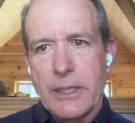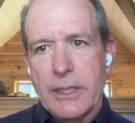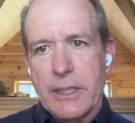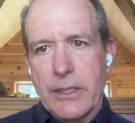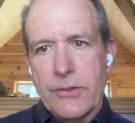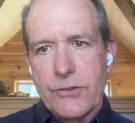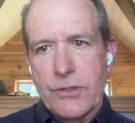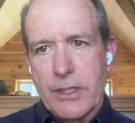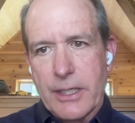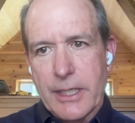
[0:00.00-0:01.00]
is
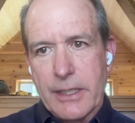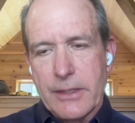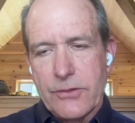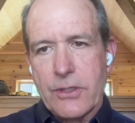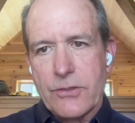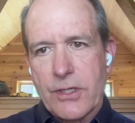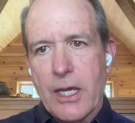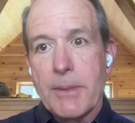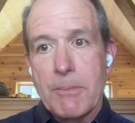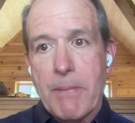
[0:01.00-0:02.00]
uh, is, is
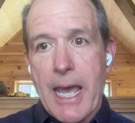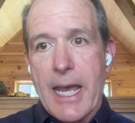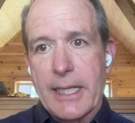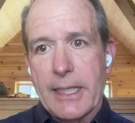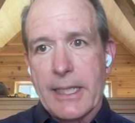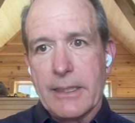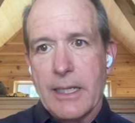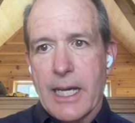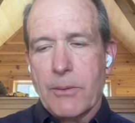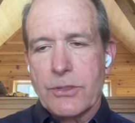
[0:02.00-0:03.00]
coming back and
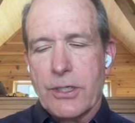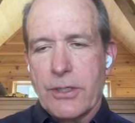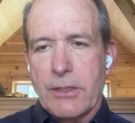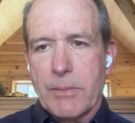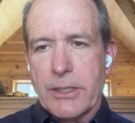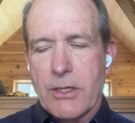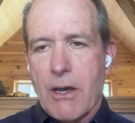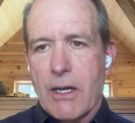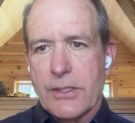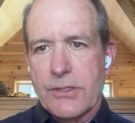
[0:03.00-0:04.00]
i will tell you in my
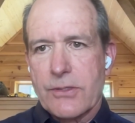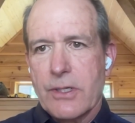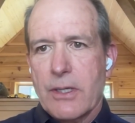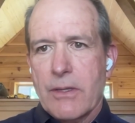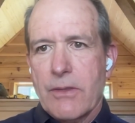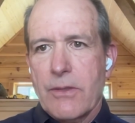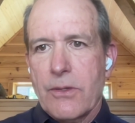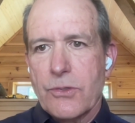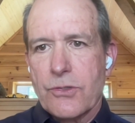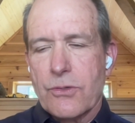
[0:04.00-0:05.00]
talks
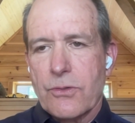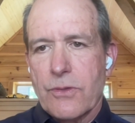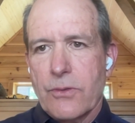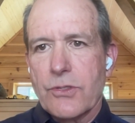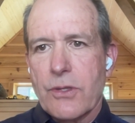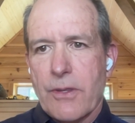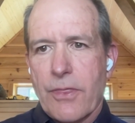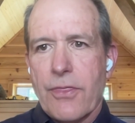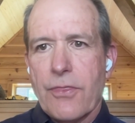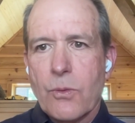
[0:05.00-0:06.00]
those are those are the
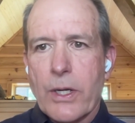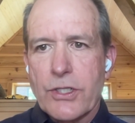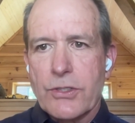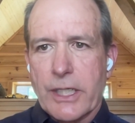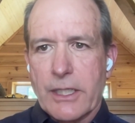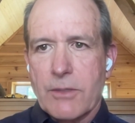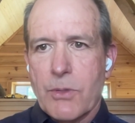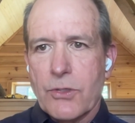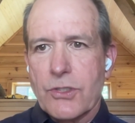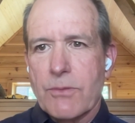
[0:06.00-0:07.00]
th- questions I get the
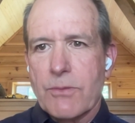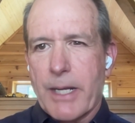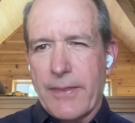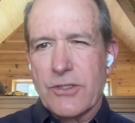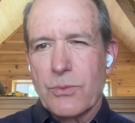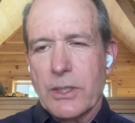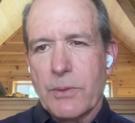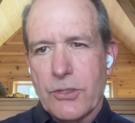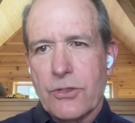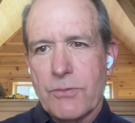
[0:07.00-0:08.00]
most about, and that's really
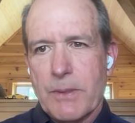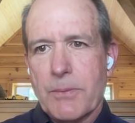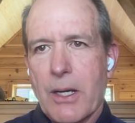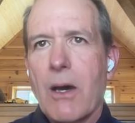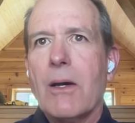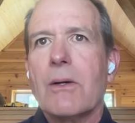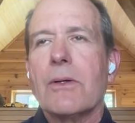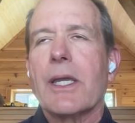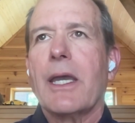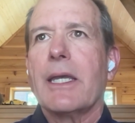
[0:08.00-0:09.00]
what turns people. Oh,
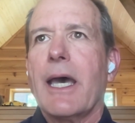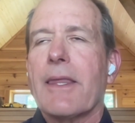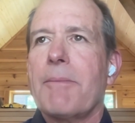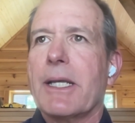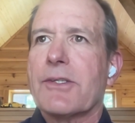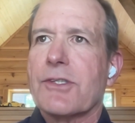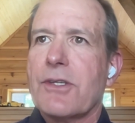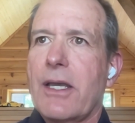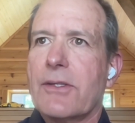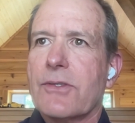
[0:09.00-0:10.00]
okay, yeah, that makes
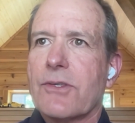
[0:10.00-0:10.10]
sense.